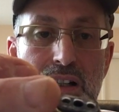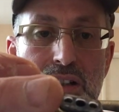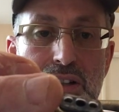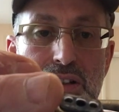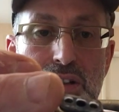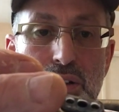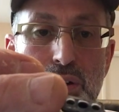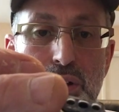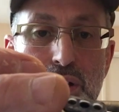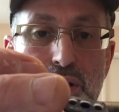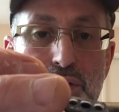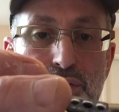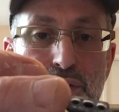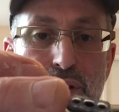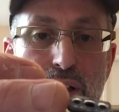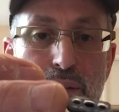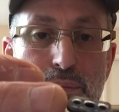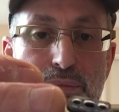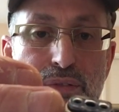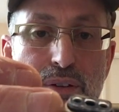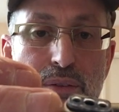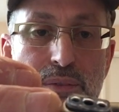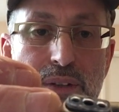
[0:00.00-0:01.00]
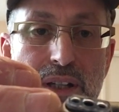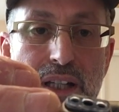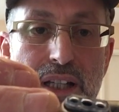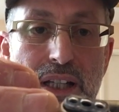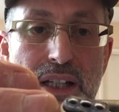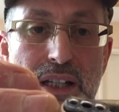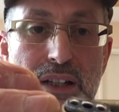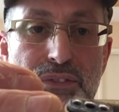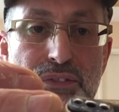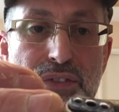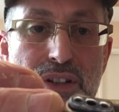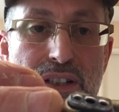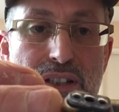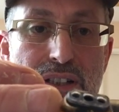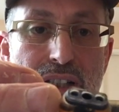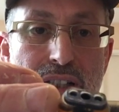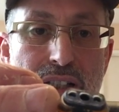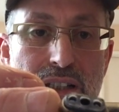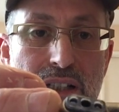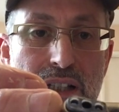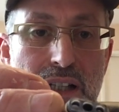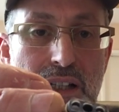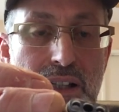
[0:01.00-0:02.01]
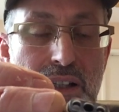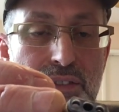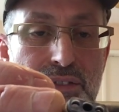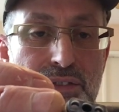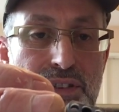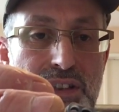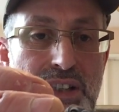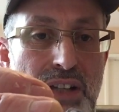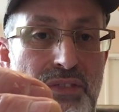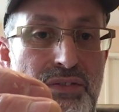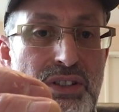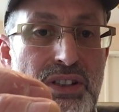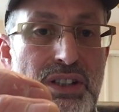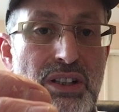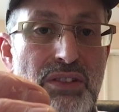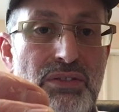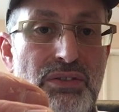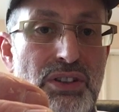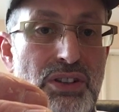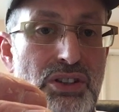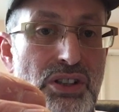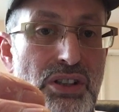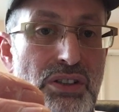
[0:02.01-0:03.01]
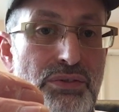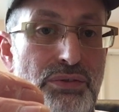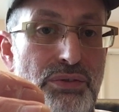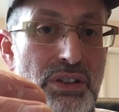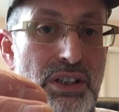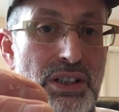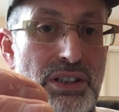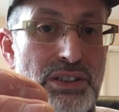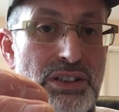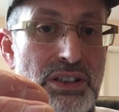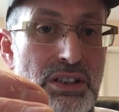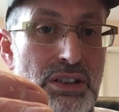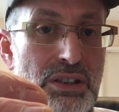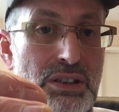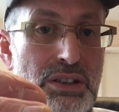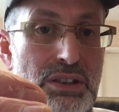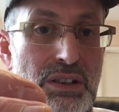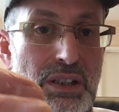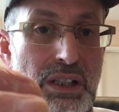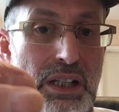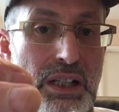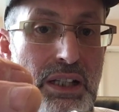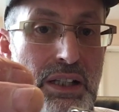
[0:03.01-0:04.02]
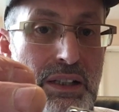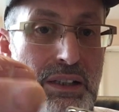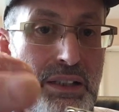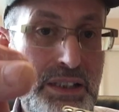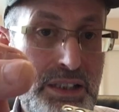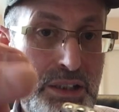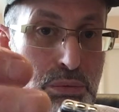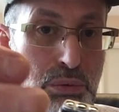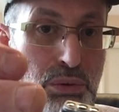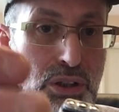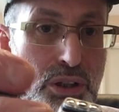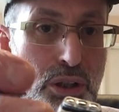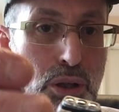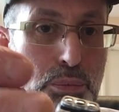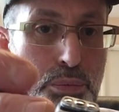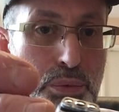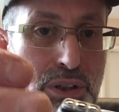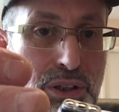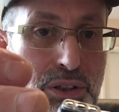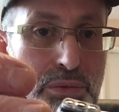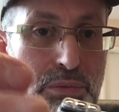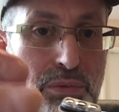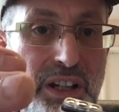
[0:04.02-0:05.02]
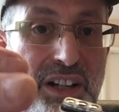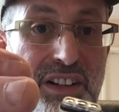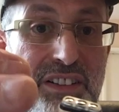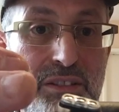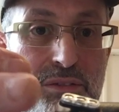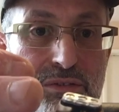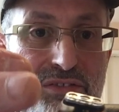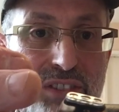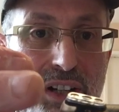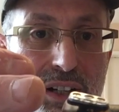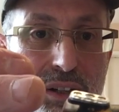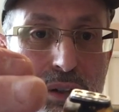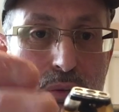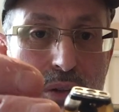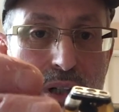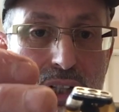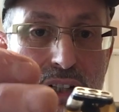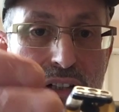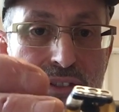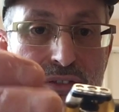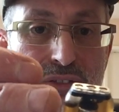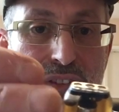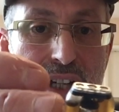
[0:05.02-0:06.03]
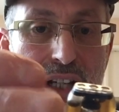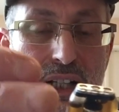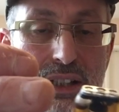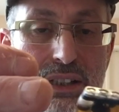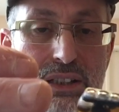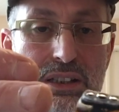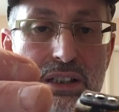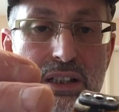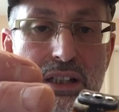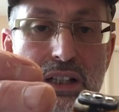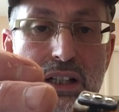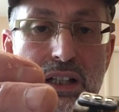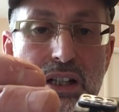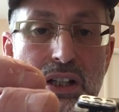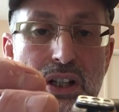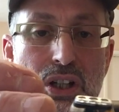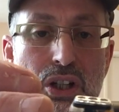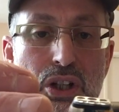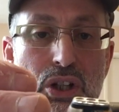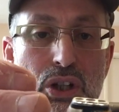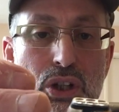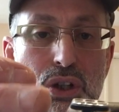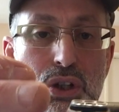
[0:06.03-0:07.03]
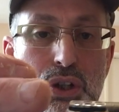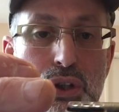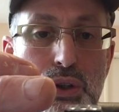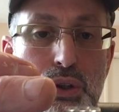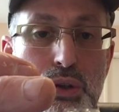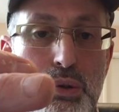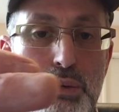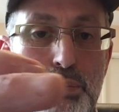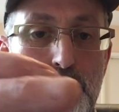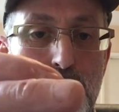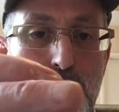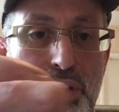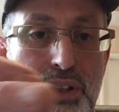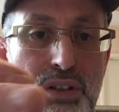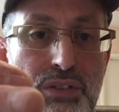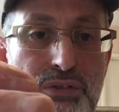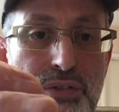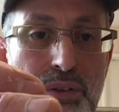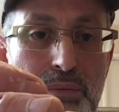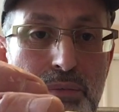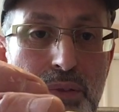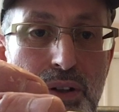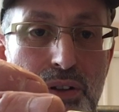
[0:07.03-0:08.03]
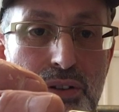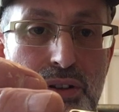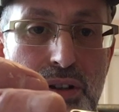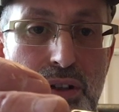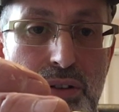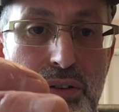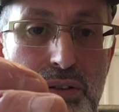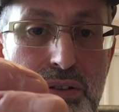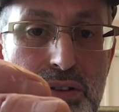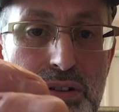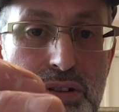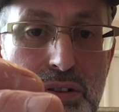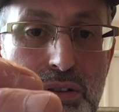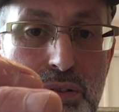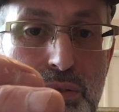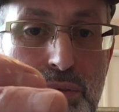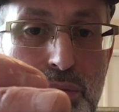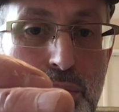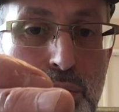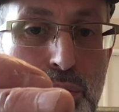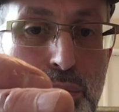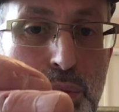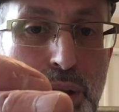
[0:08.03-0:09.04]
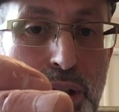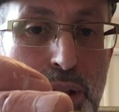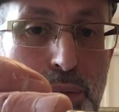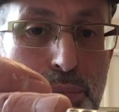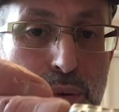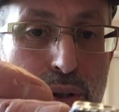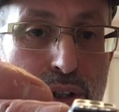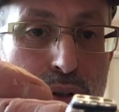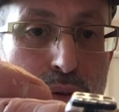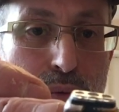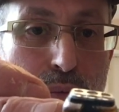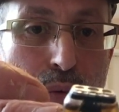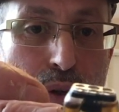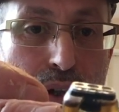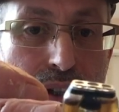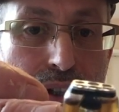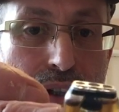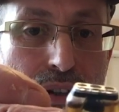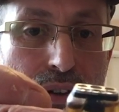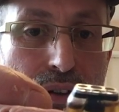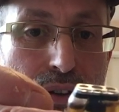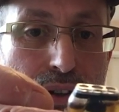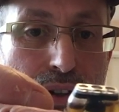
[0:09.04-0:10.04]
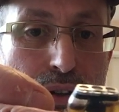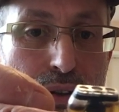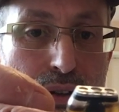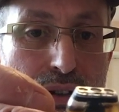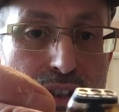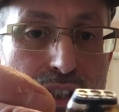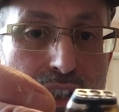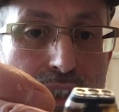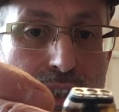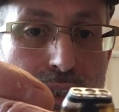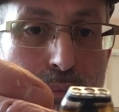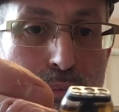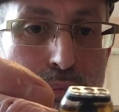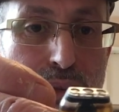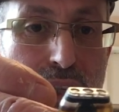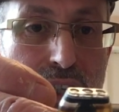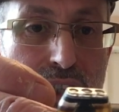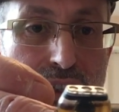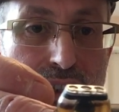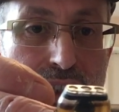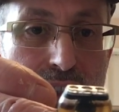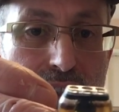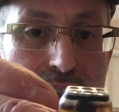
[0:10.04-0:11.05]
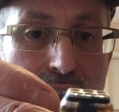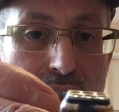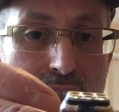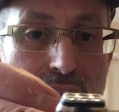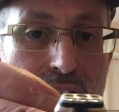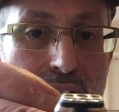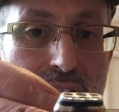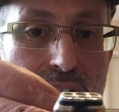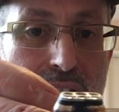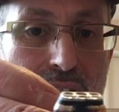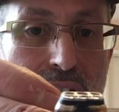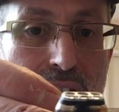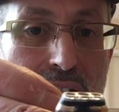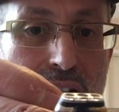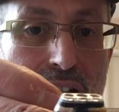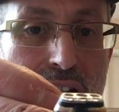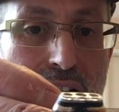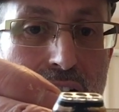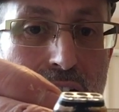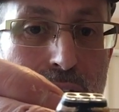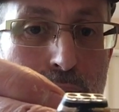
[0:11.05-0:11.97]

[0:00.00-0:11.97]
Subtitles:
So you fill up from here. If it's 70 VG, for instance, this will cope with very, very well, in fact. You put in from both holes. So when you put in one hole, you'll see the pressure, the